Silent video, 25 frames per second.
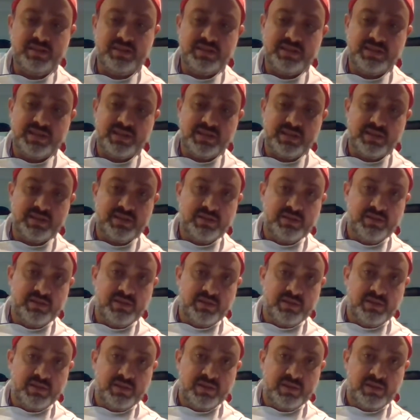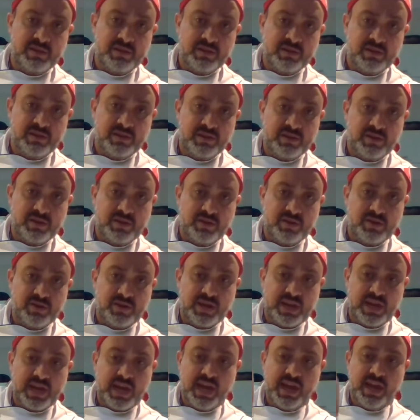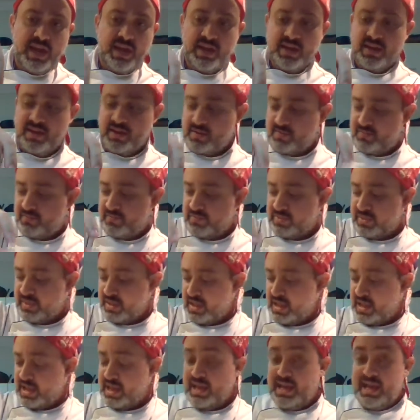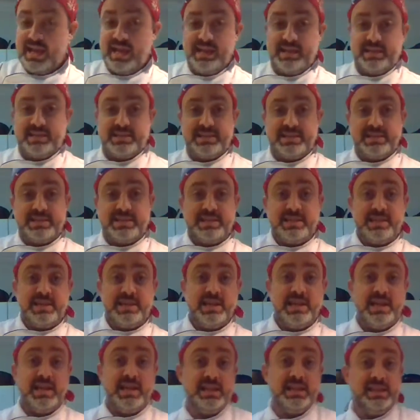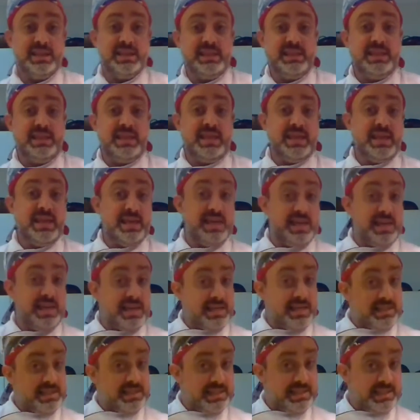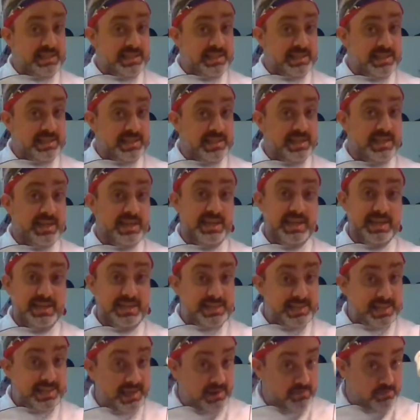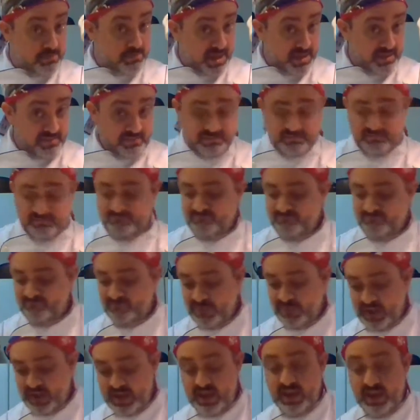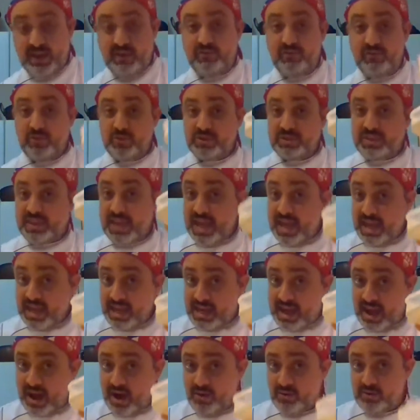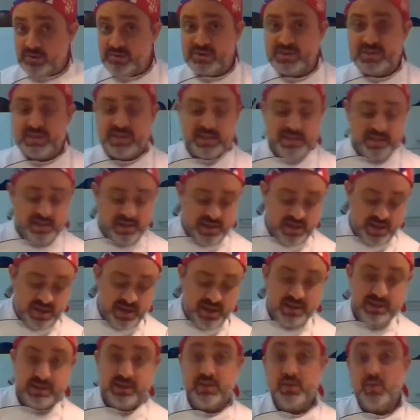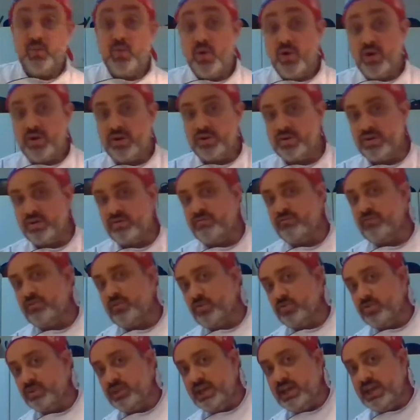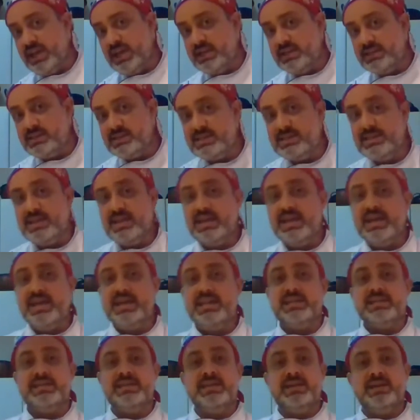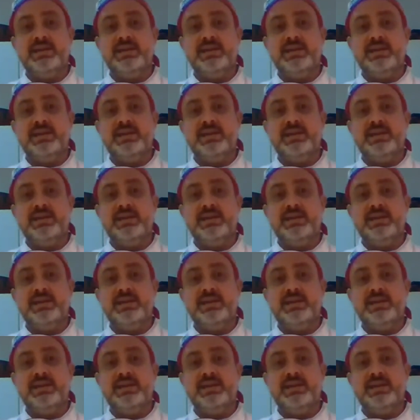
Okay, this is sleeping. If you take out the water from the yeast, it sleeps.